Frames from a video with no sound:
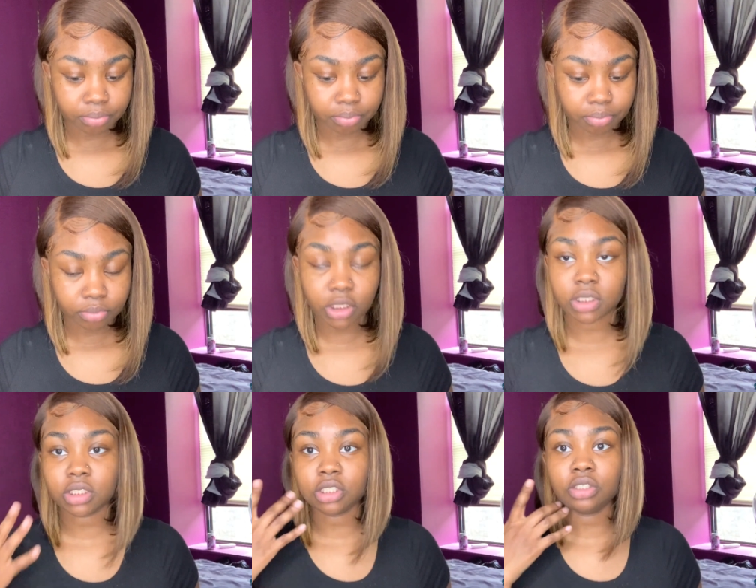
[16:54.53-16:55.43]
This is
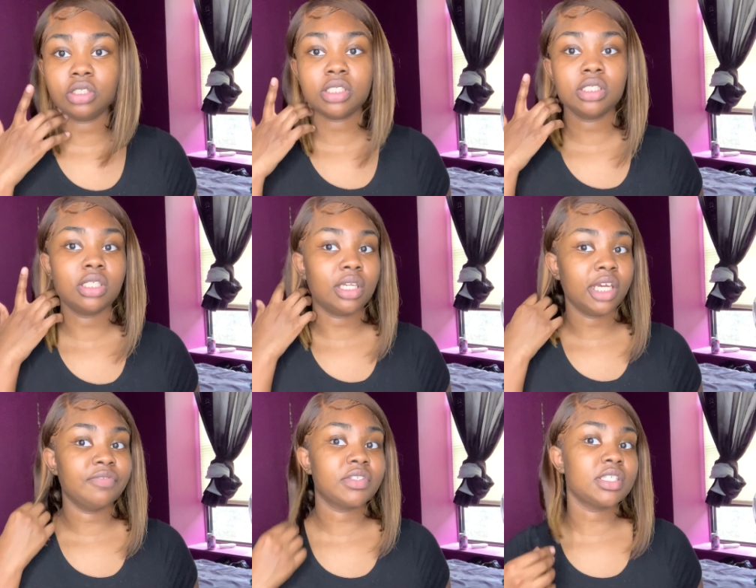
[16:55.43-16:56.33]
the length,
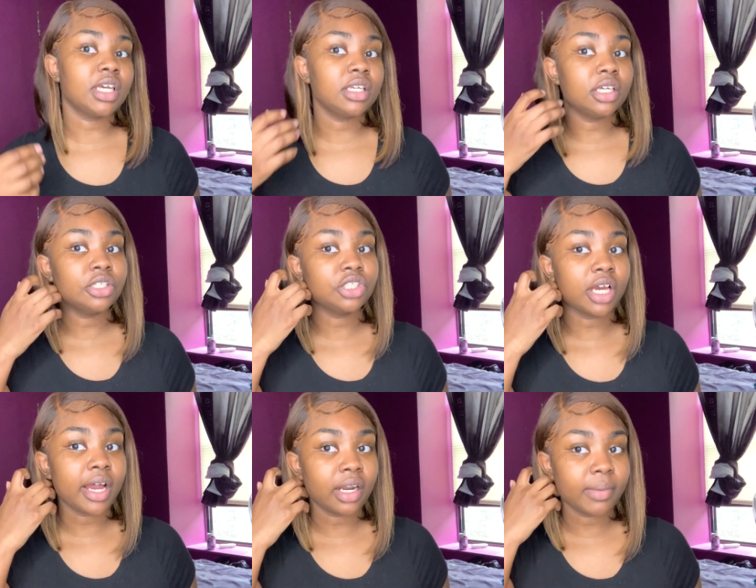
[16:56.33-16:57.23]
10-inch I got
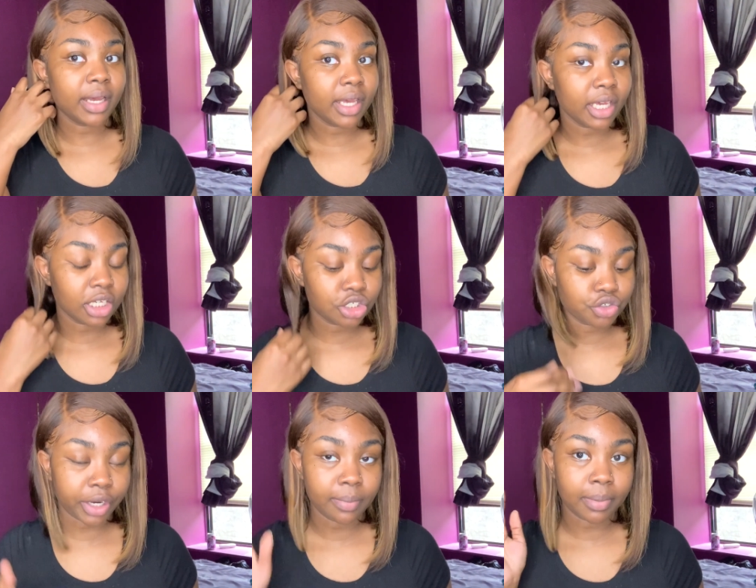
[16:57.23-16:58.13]
in my head, straight
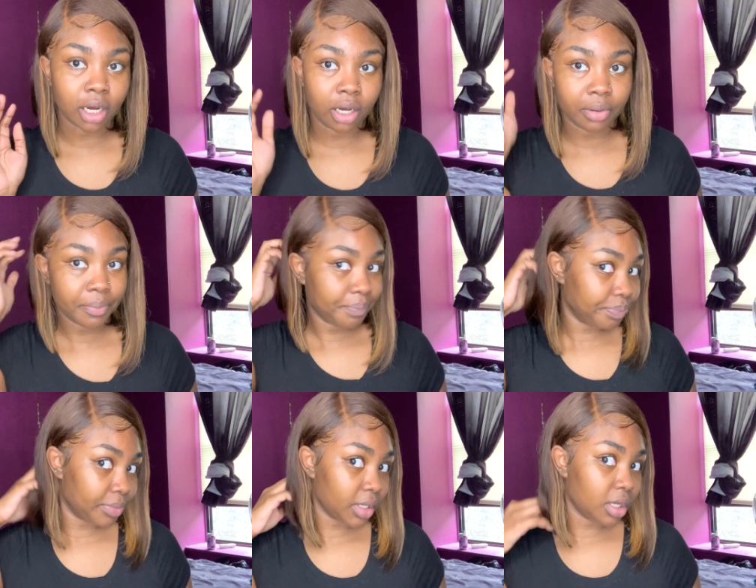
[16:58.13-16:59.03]
bob.
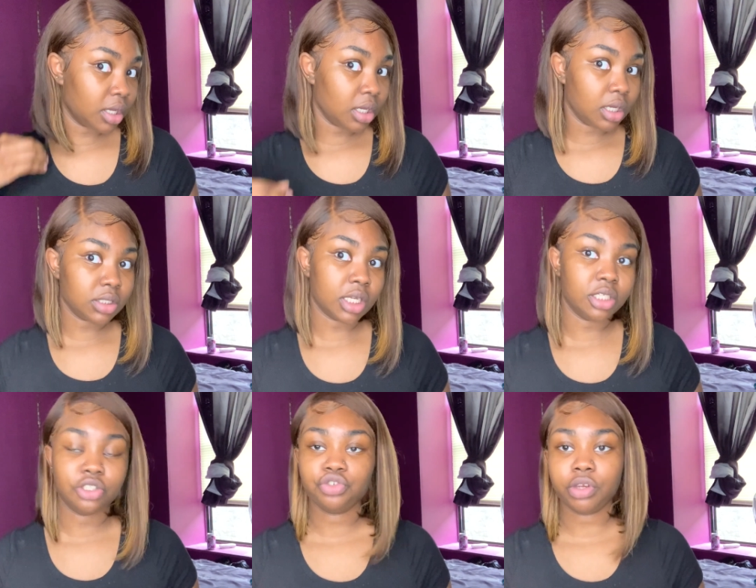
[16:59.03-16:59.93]
10-inch
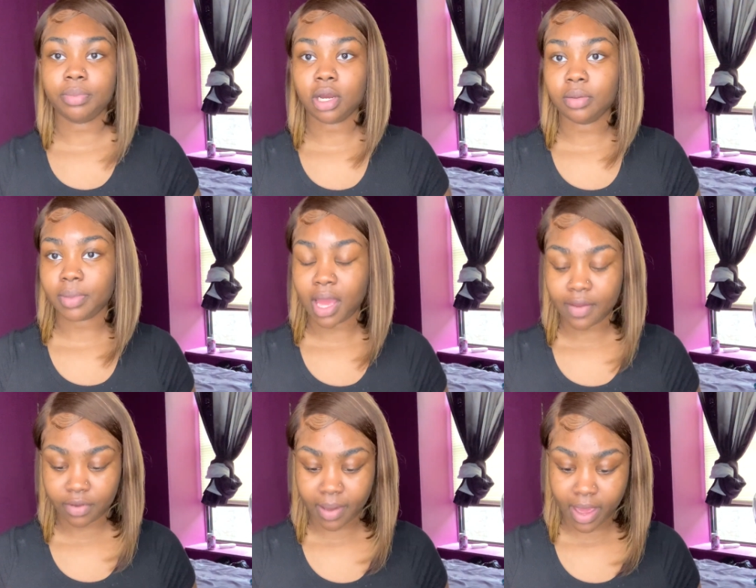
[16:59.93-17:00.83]
straight bob I have in
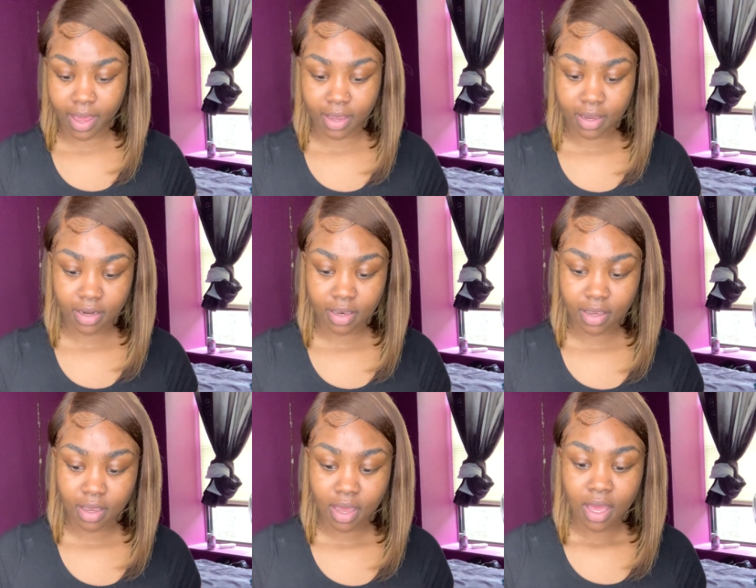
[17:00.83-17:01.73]
my head.
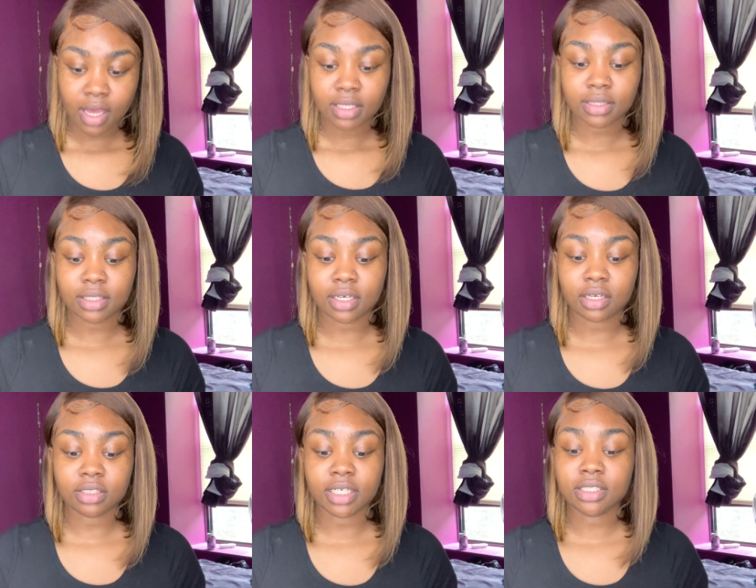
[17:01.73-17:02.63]
The
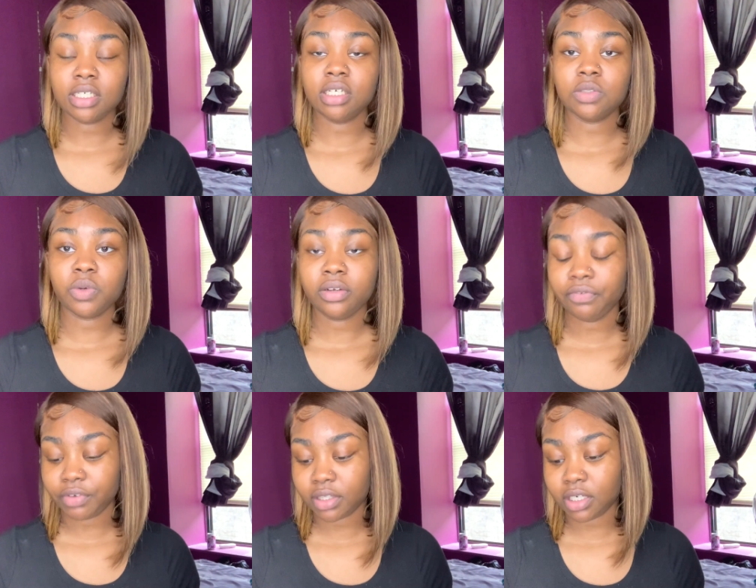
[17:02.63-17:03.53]
density is
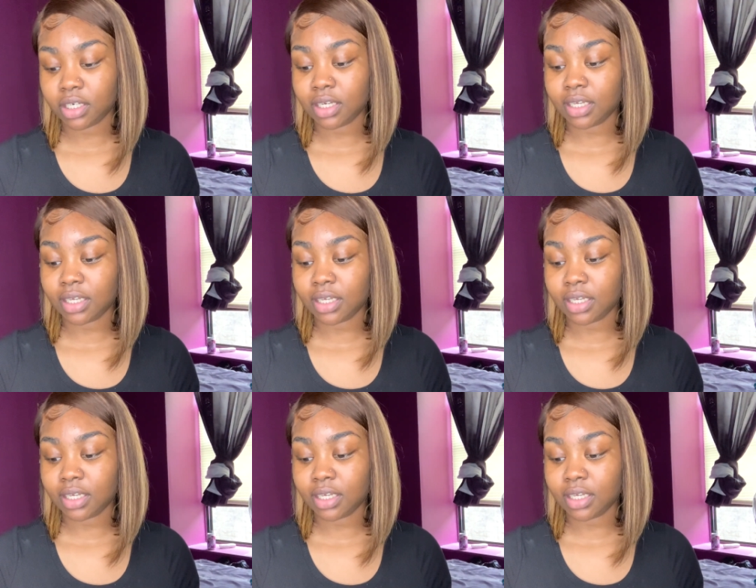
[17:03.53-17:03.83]
150. The lace